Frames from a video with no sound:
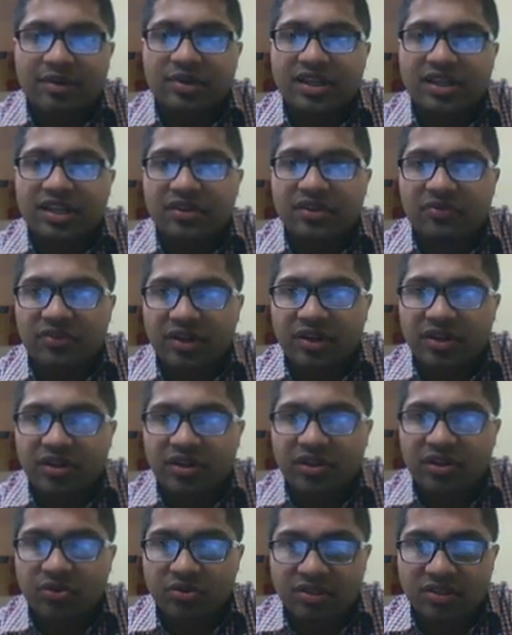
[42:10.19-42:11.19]
be different
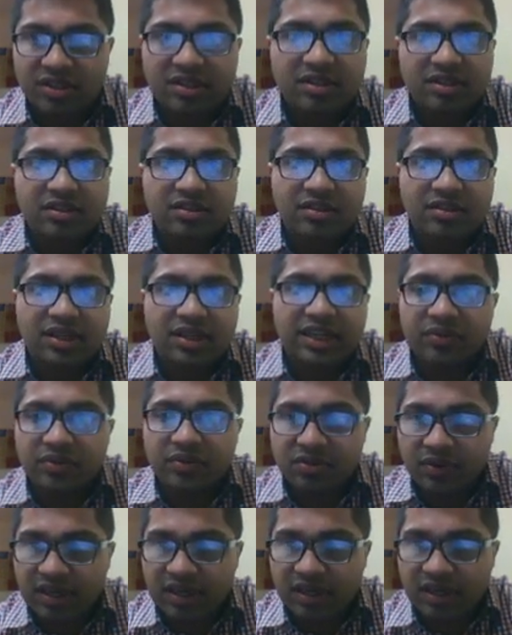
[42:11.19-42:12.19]
users.
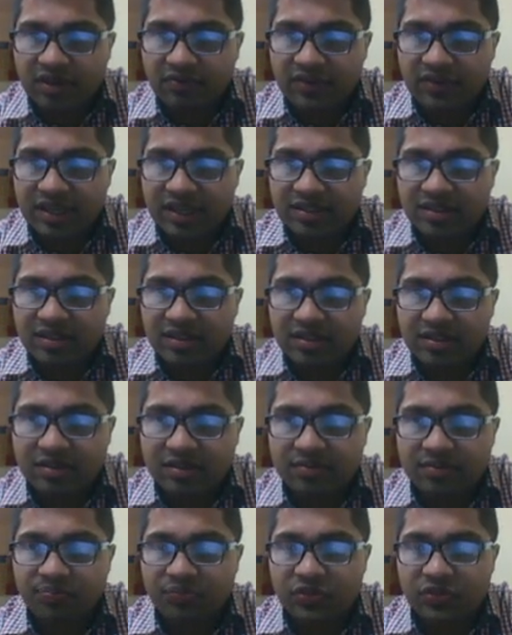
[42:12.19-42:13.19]
Individual
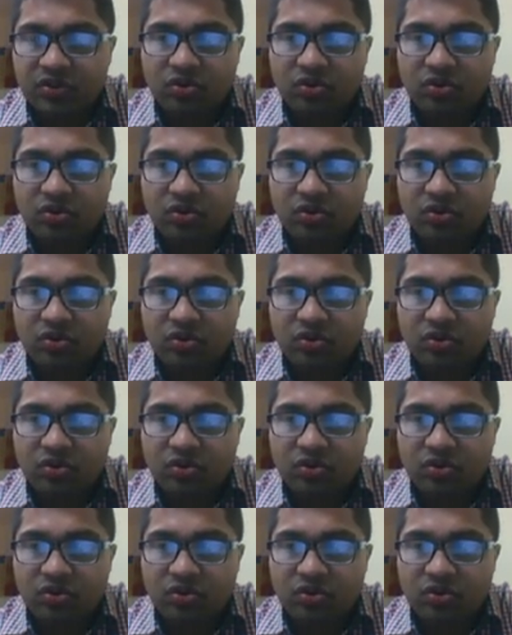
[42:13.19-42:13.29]
investors.